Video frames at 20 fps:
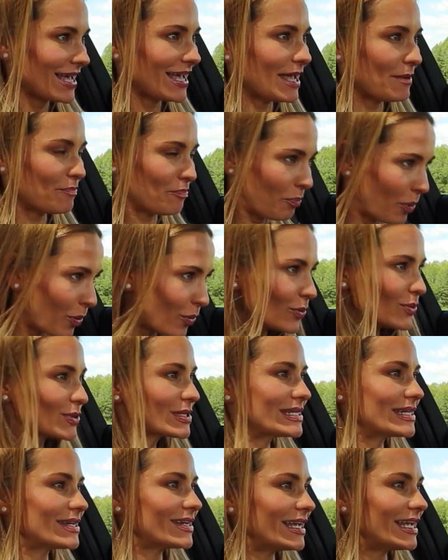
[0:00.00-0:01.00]
it pulls
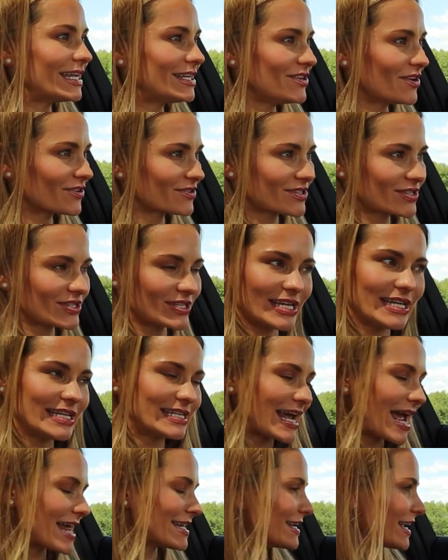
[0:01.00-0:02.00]
you in your seat
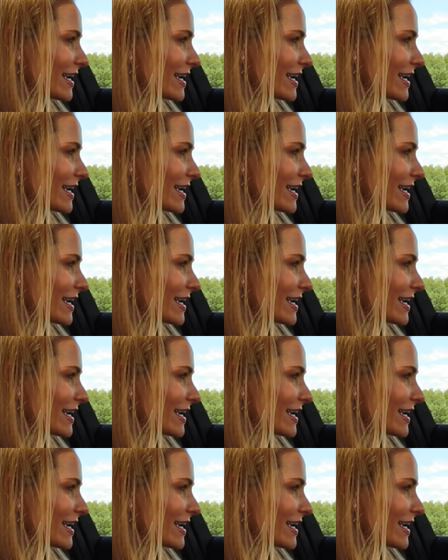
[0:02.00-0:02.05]
and the